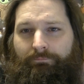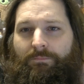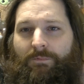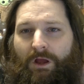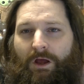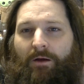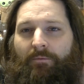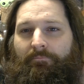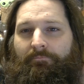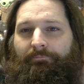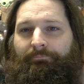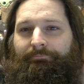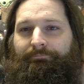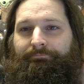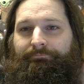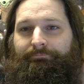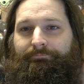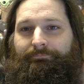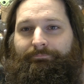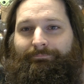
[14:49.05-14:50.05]
Yeah,
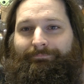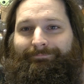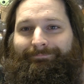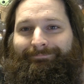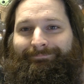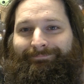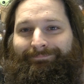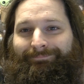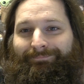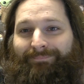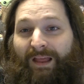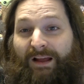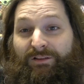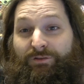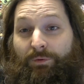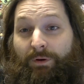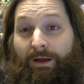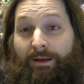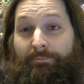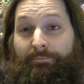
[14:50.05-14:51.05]
that's
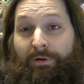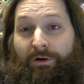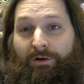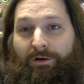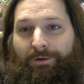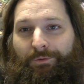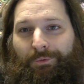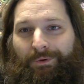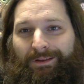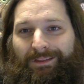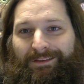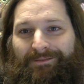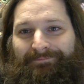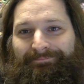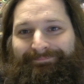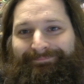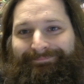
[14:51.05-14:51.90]
what I'd pair it with.